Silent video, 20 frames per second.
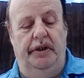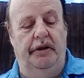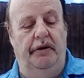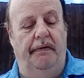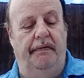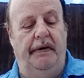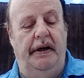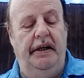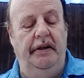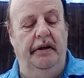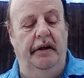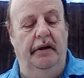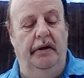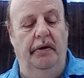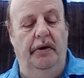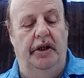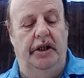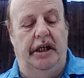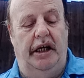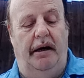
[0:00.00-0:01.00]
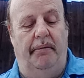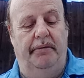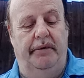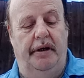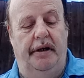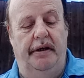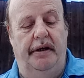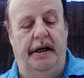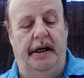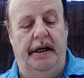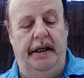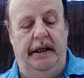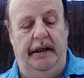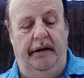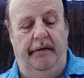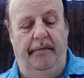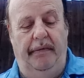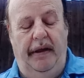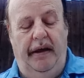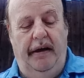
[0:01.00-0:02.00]
And you'll find in Luke chapter 9,
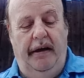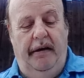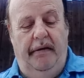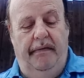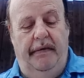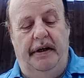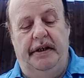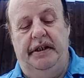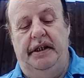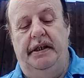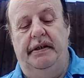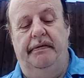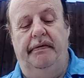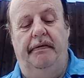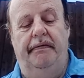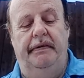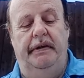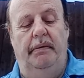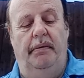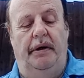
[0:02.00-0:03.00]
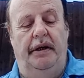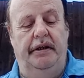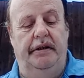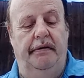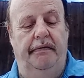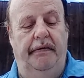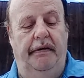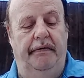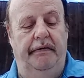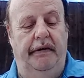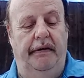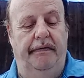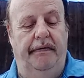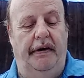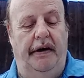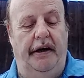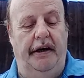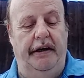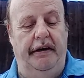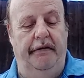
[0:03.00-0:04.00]
verses 51 to
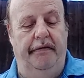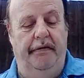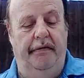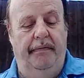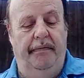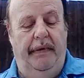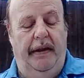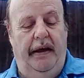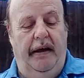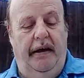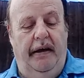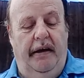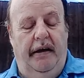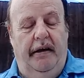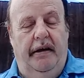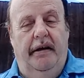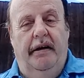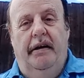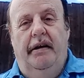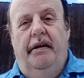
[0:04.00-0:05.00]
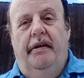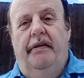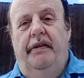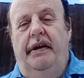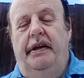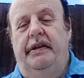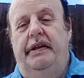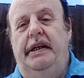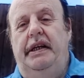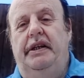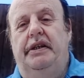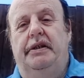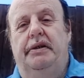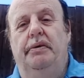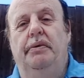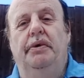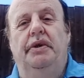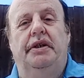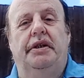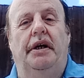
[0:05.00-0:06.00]
55, that these
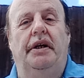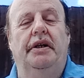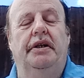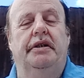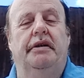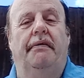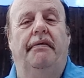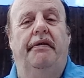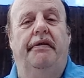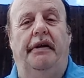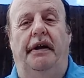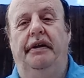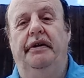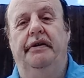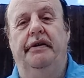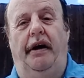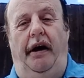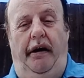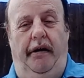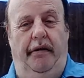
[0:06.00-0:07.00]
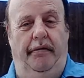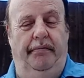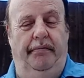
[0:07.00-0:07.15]
two sons of thunder